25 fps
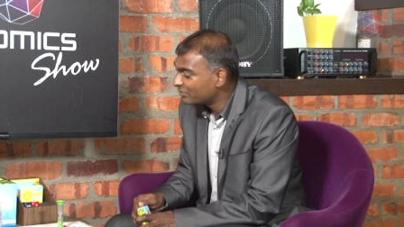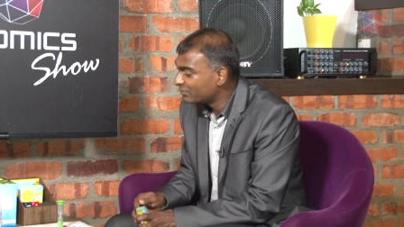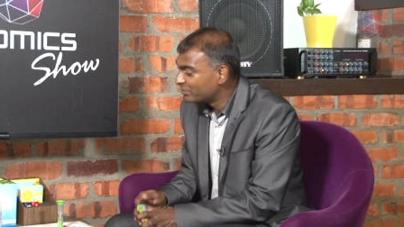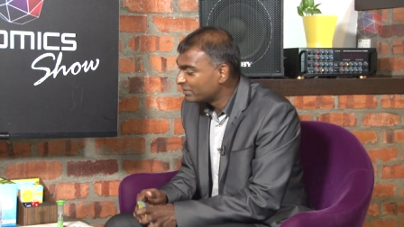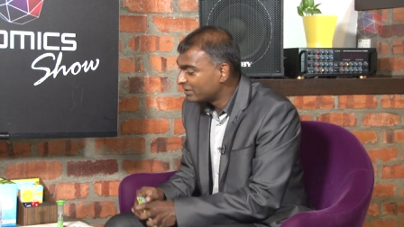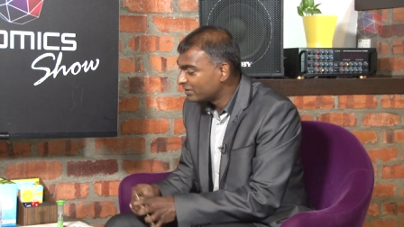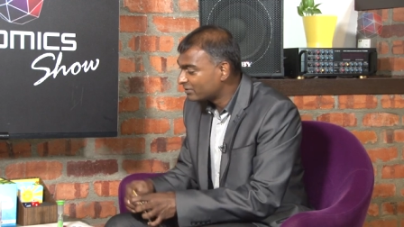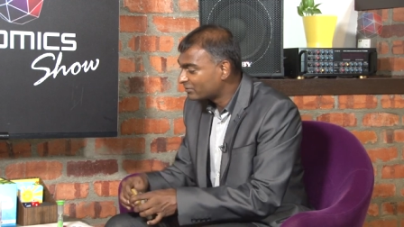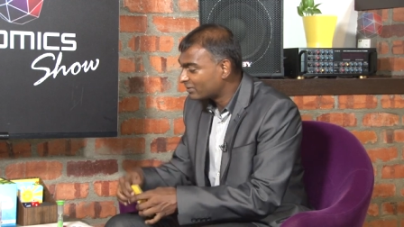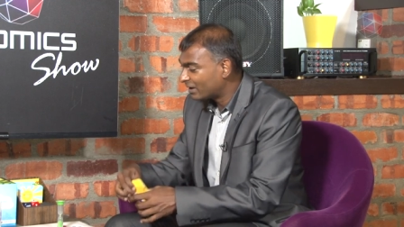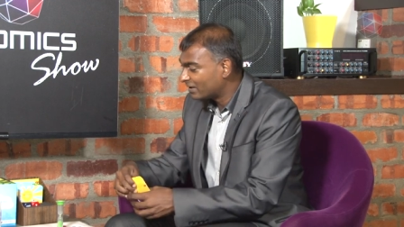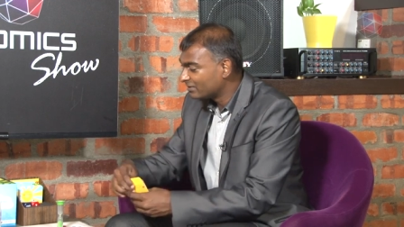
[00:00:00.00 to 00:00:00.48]
have a
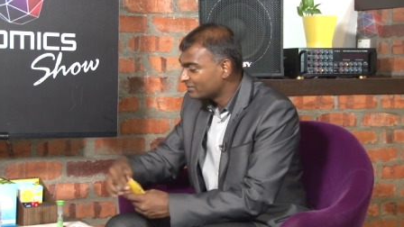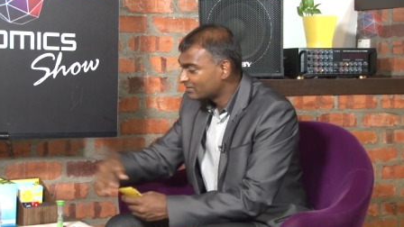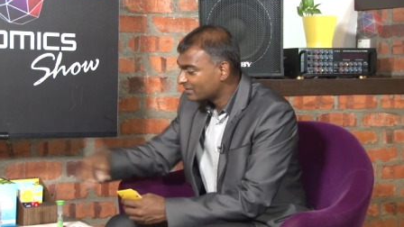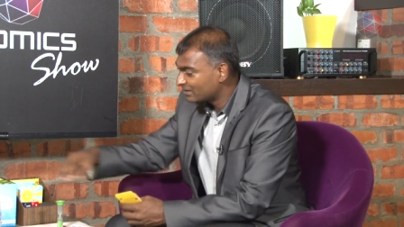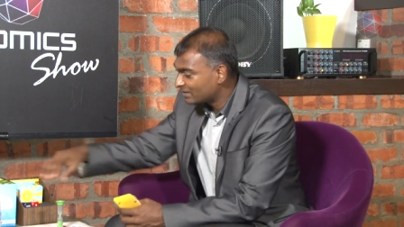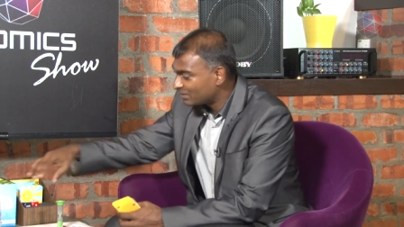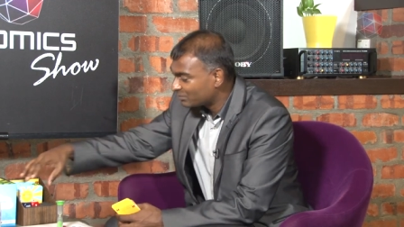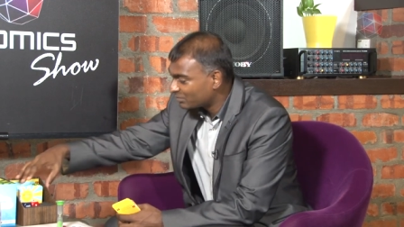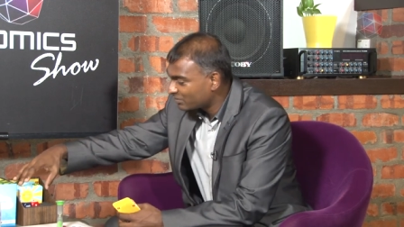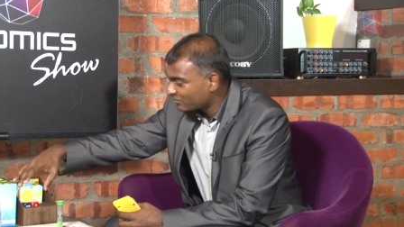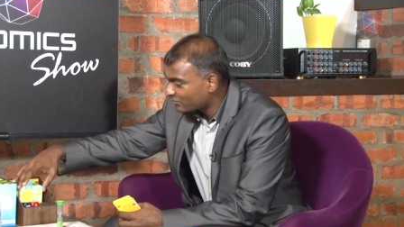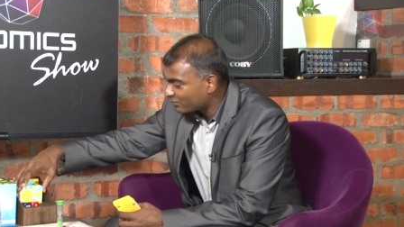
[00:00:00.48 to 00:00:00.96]
minute to answer
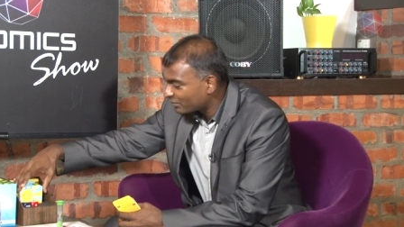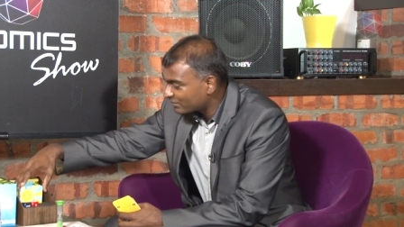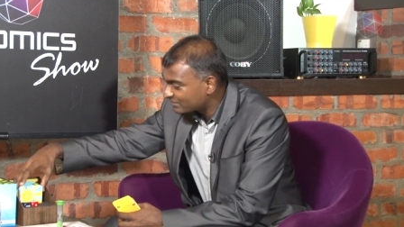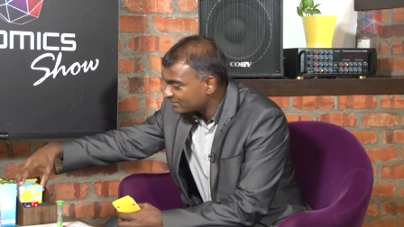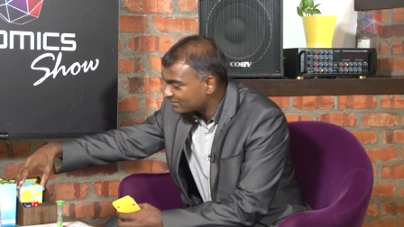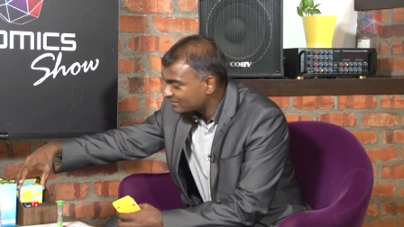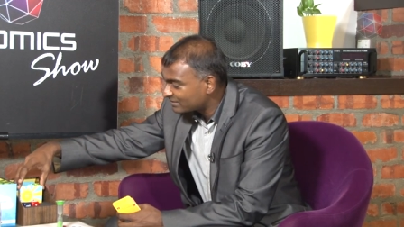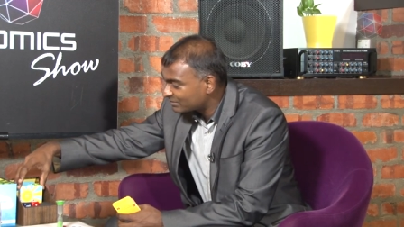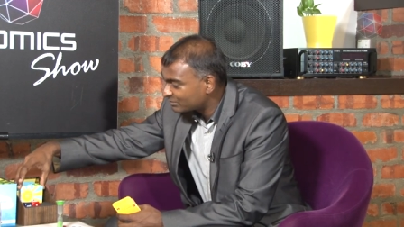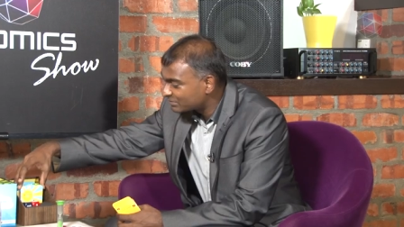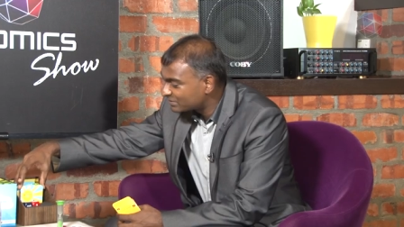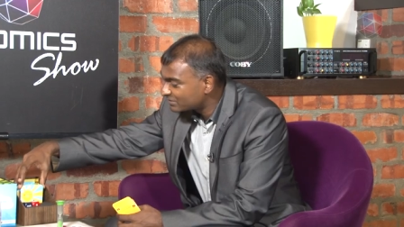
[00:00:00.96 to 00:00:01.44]
a number of
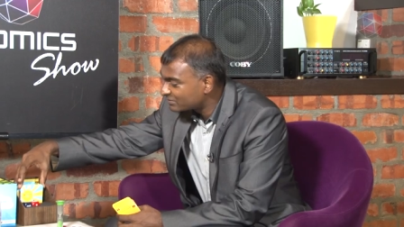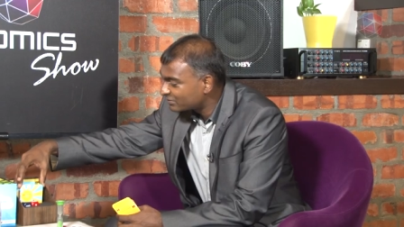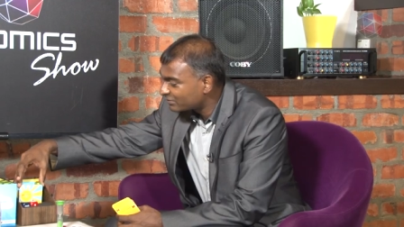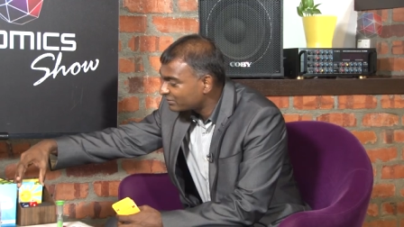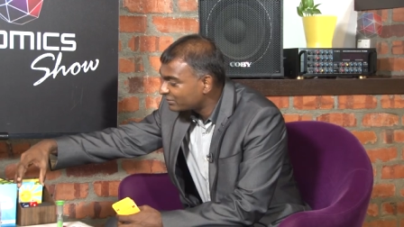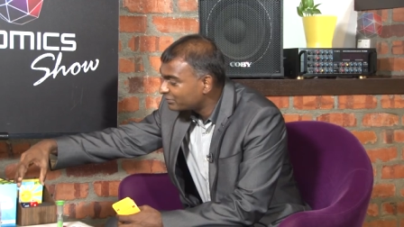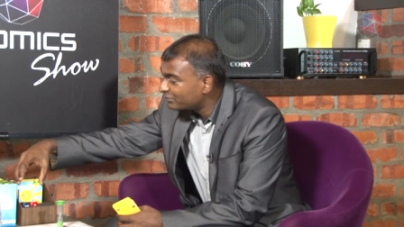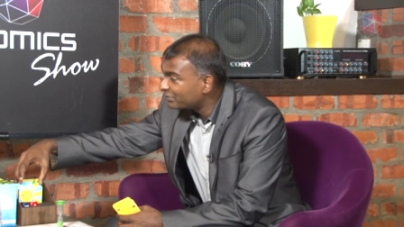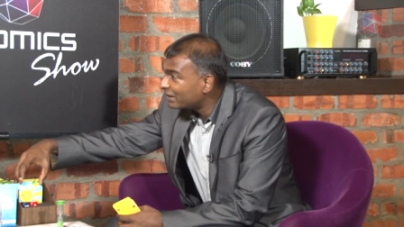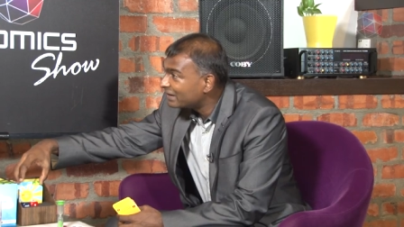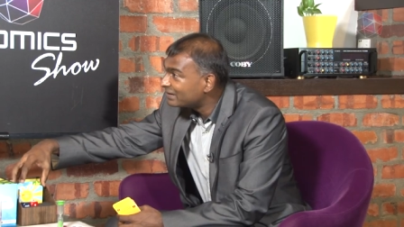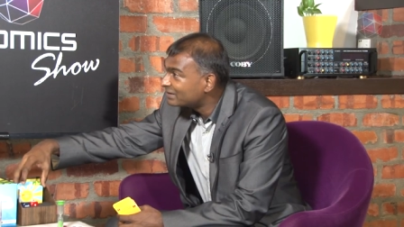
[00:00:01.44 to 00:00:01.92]
questions. I'm just
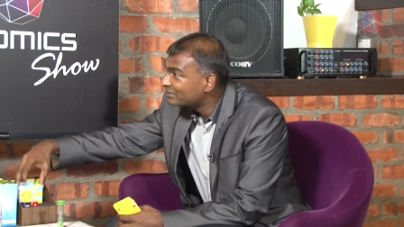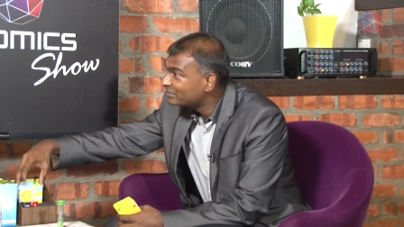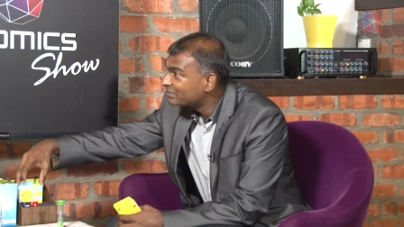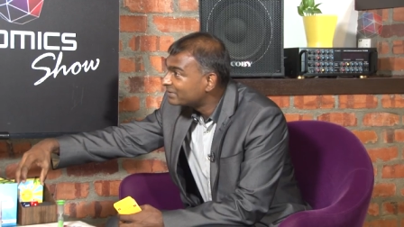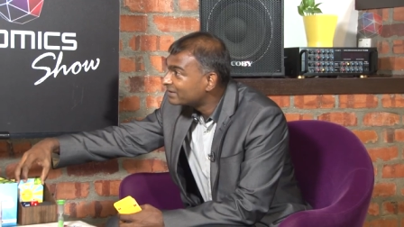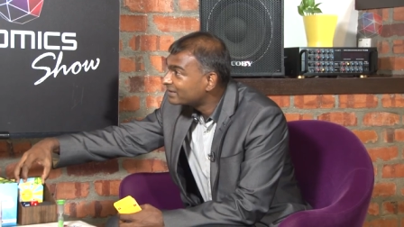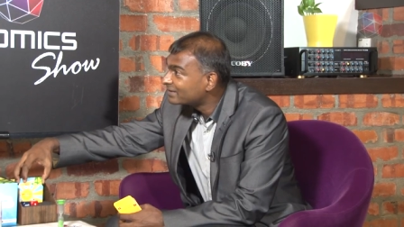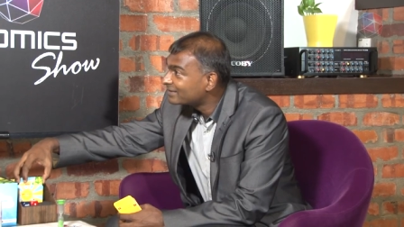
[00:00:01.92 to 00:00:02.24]
going to randomly.